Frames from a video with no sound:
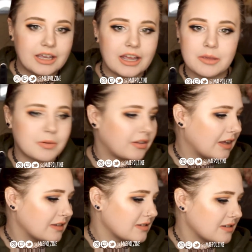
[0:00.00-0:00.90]
I need to put
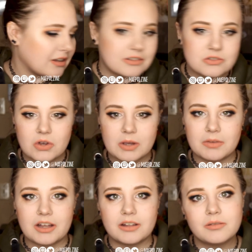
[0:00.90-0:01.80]
glasses on so I'm
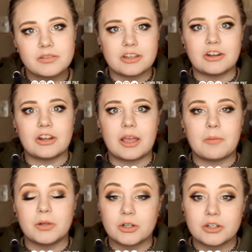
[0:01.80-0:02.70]
not staring
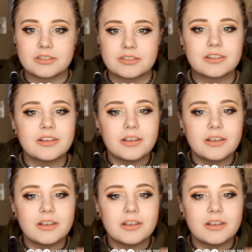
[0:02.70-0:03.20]
at blurs.